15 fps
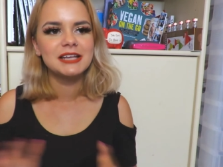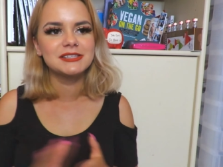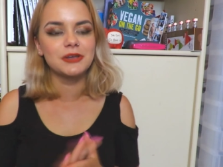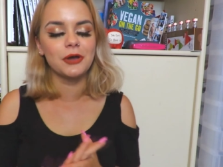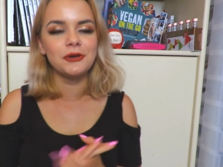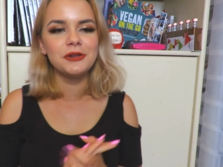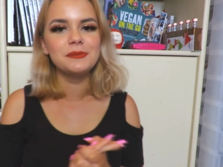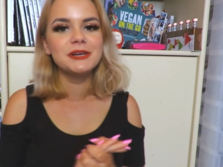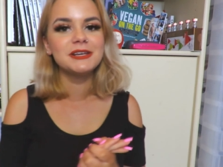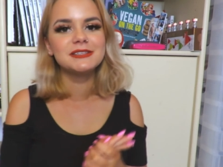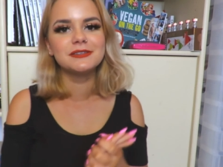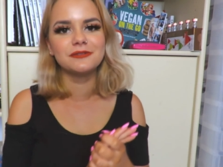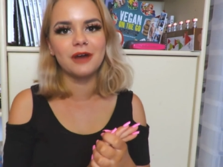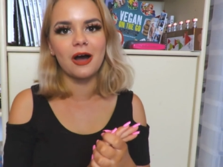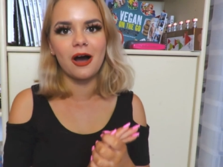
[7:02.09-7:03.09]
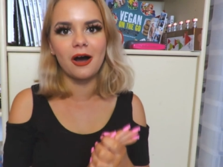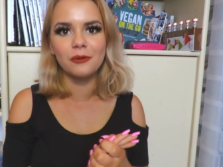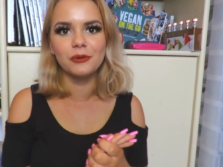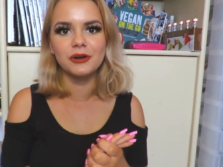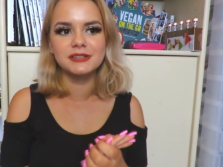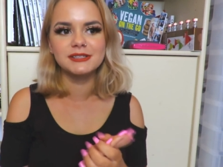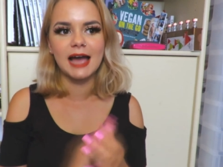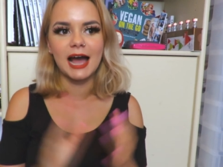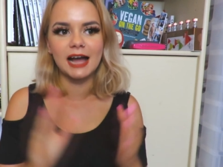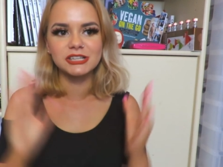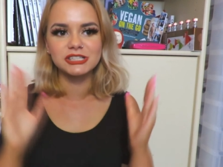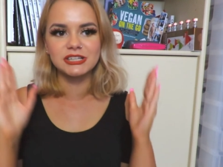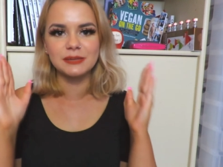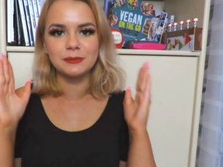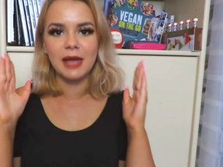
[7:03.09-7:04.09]
it's the only piece of artwork to
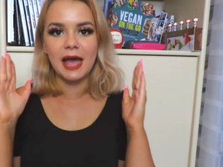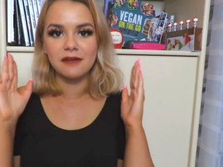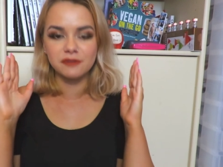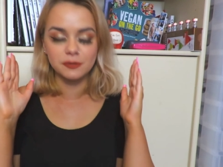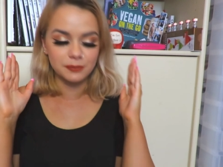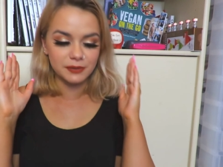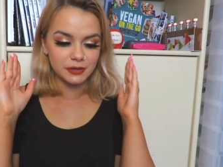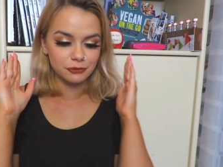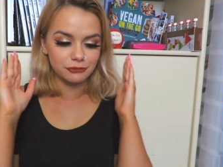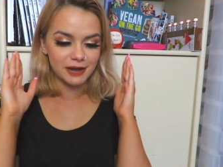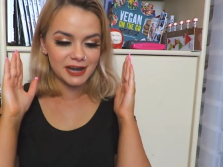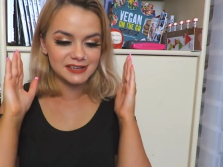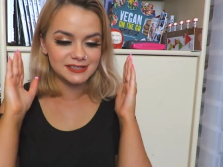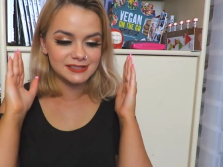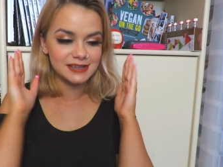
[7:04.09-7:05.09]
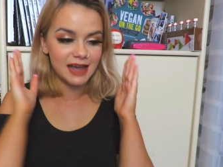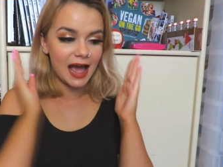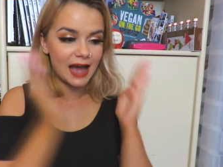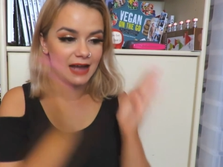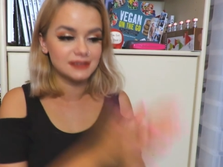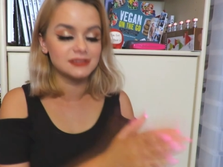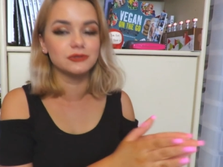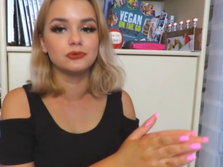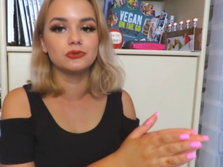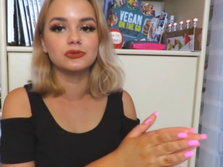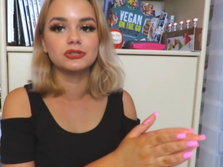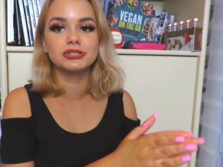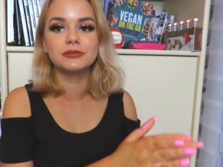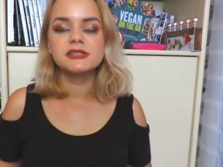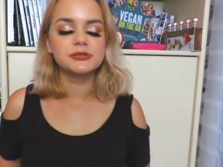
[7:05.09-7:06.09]
actually ever be created at an
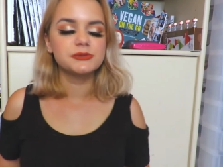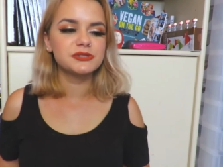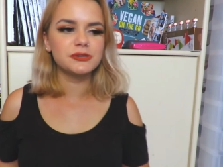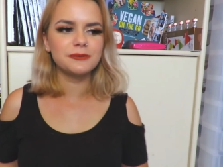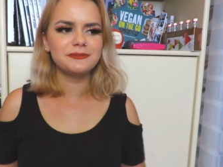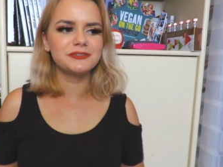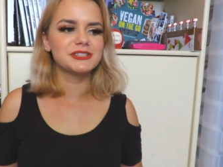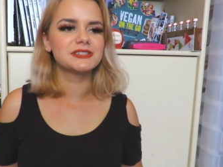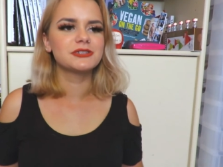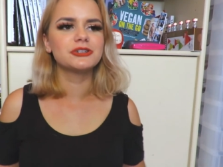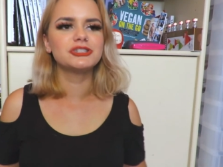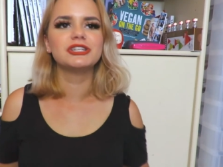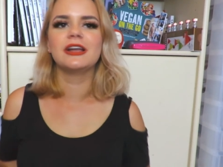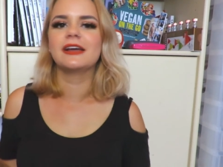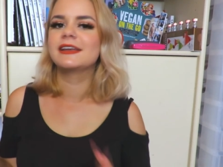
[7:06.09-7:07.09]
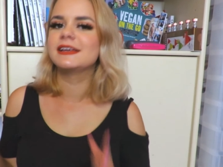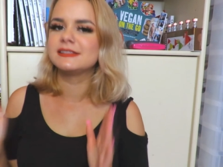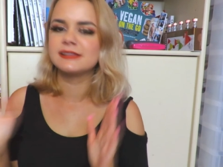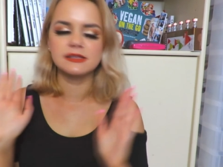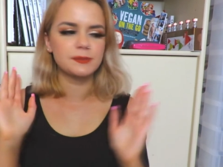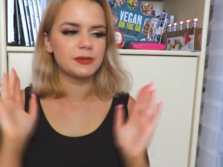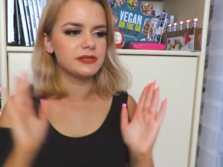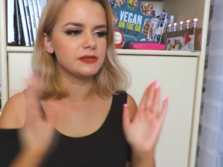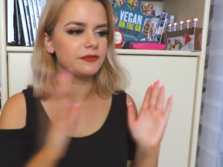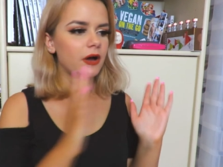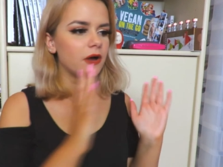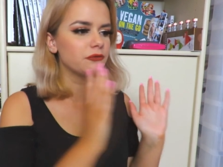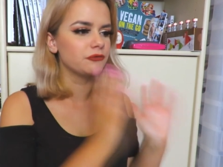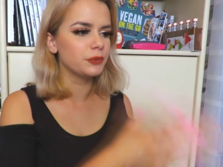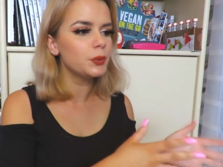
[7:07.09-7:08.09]
auction." So it was up for discussion, like, is this piece of
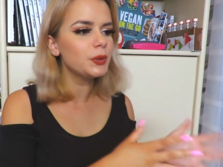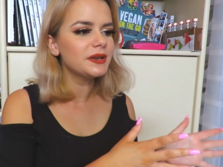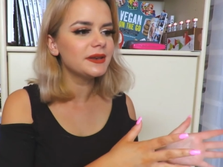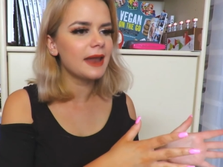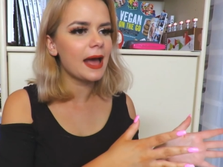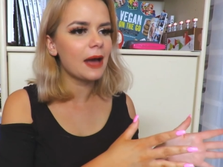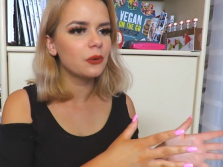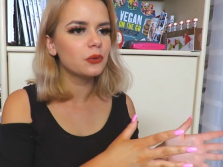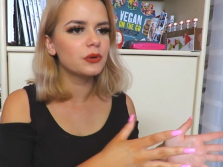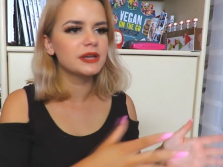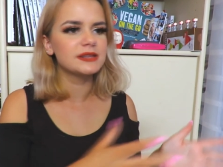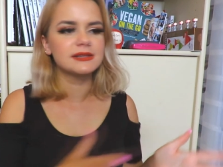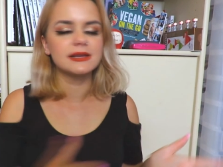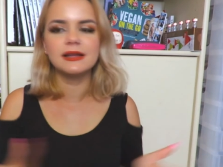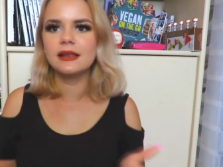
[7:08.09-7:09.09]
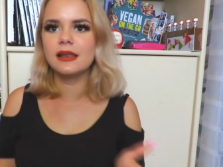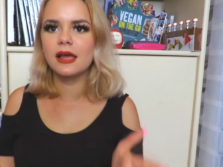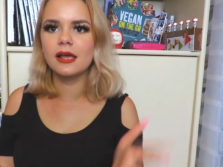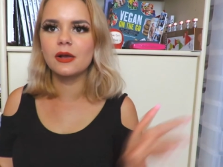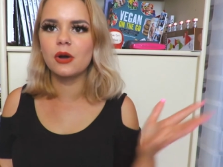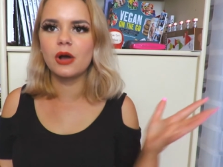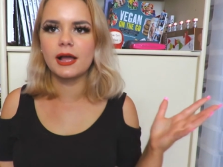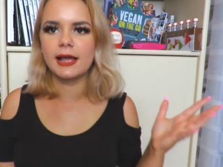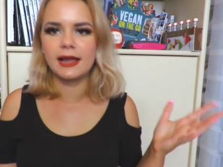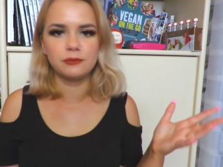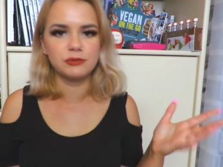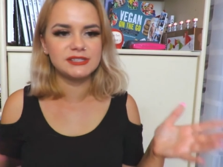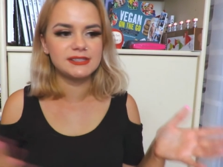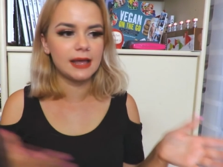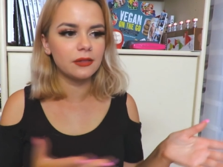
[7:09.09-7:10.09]
art ruined now? Is it, like,
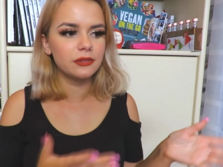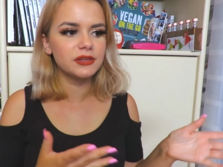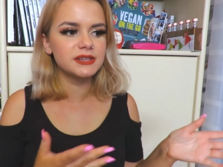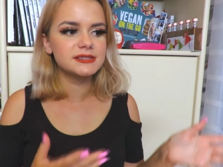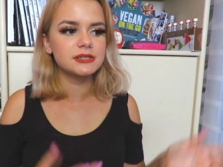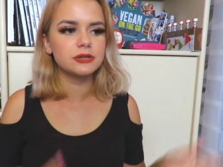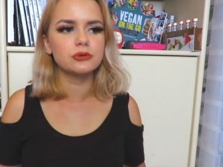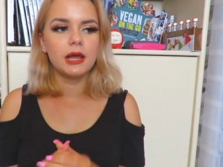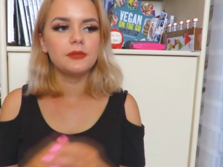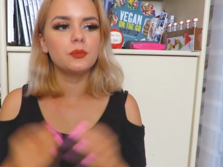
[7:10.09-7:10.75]
can we sell this still?